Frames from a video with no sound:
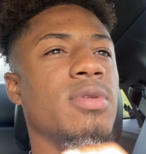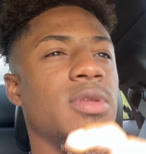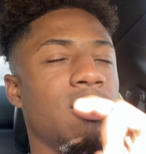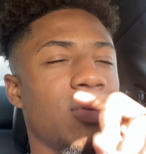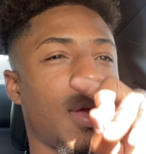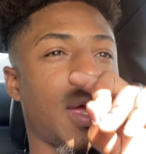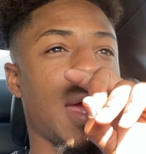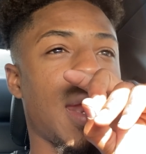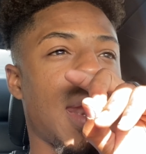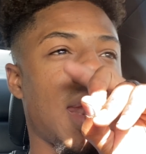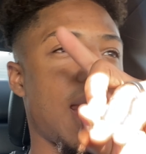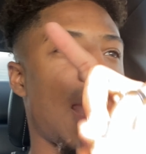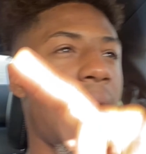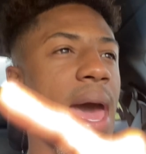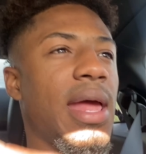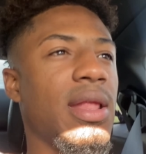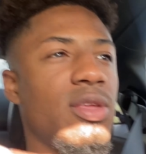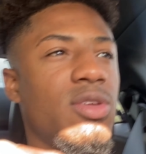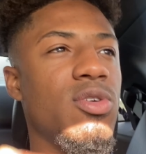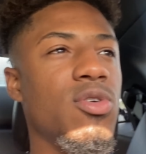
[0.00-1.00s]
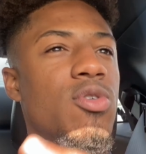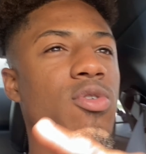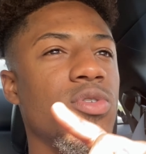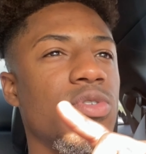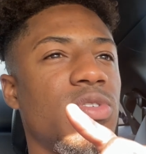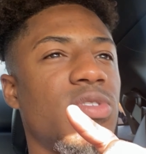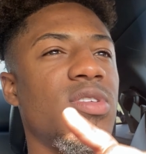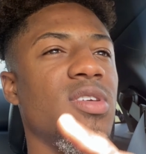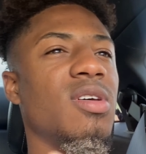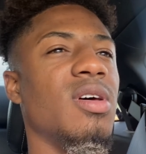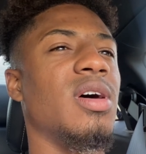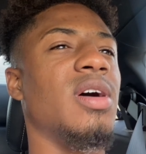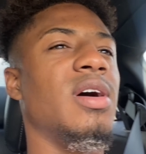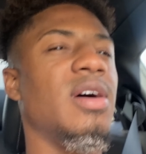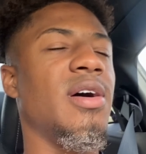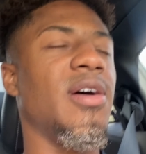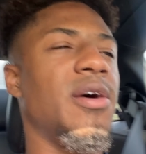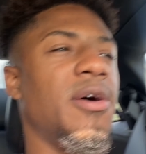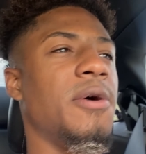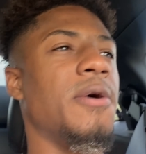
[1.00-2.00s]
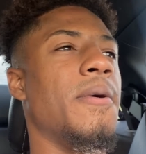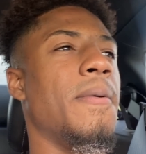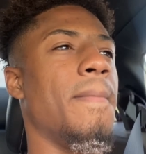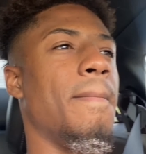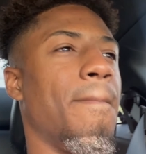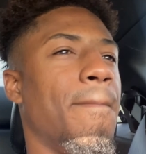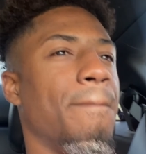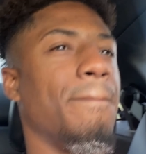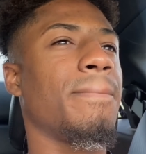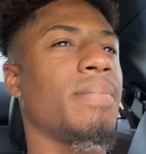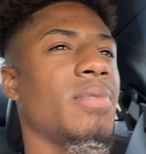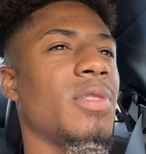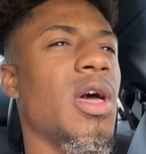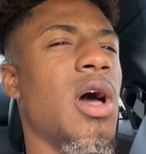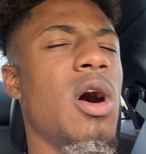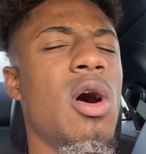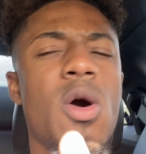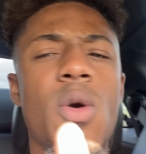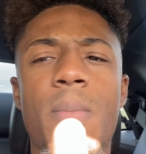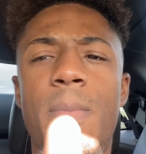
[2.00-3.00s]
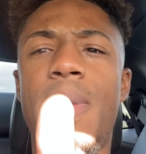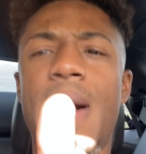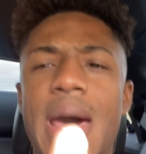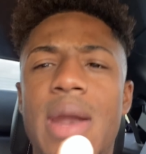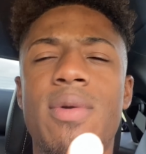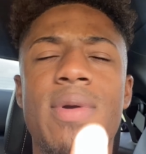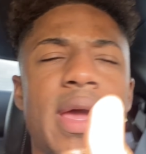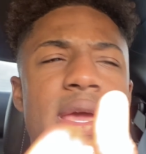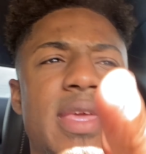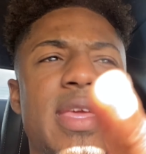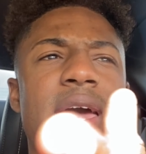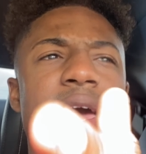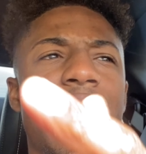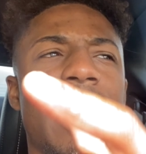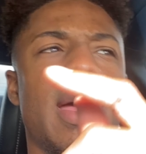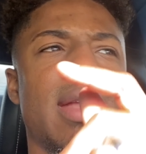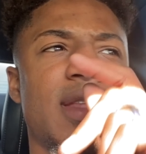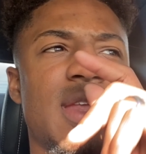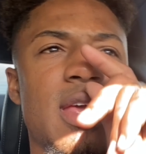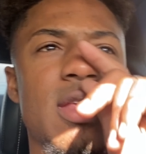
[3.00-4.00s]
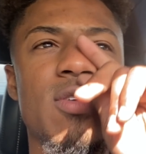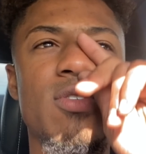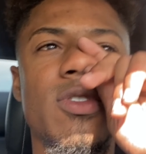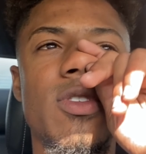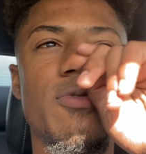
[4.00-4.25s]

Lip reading: you cannot use the oh, by the way, yeah, I did use the